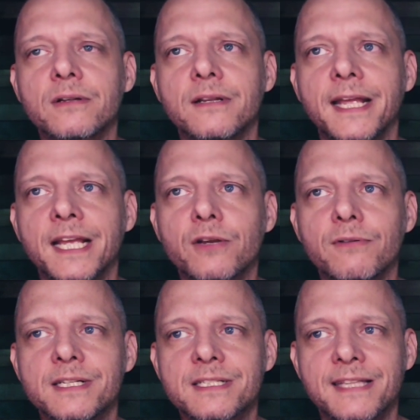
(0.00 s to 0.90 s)

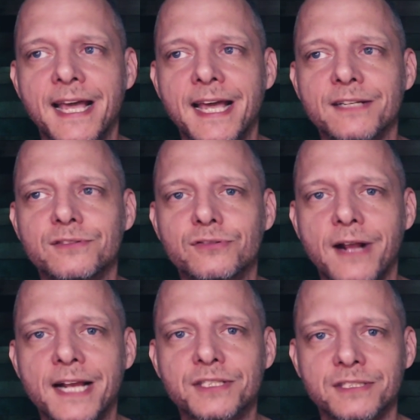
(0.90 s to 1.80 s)
increase that
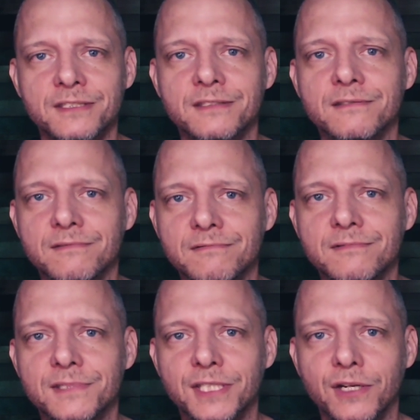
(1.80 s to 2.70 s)
traction,
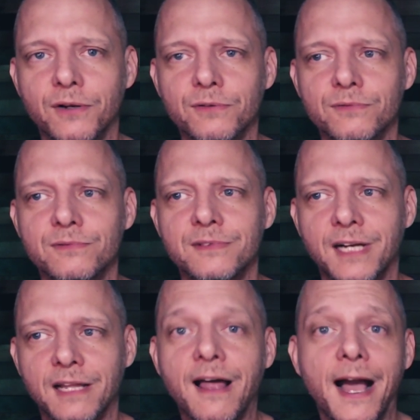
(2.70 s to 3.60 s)
you know,
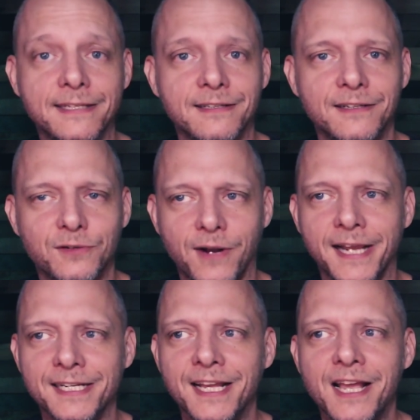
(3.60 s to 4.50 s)
a lot,
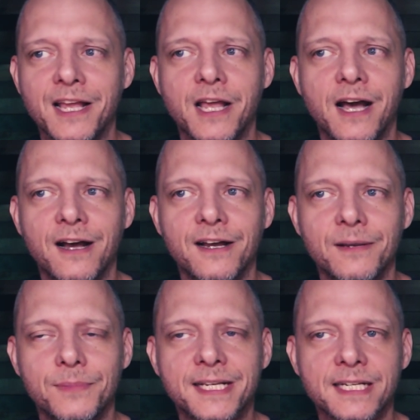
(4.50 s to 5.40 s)
right?
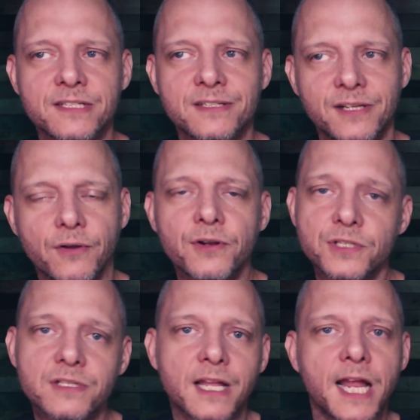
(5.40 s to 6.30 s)
Because, you know,
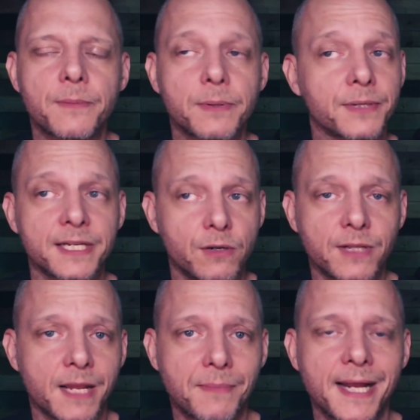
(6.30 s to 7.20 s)
there's a lot of people that don't
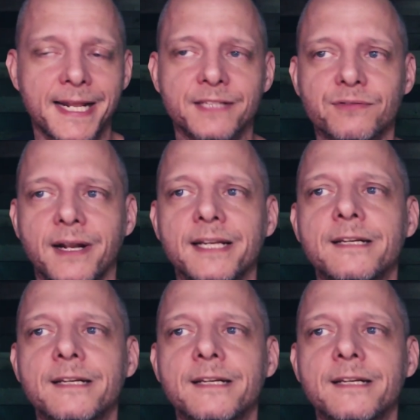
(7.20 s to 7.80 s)
like Binance, right?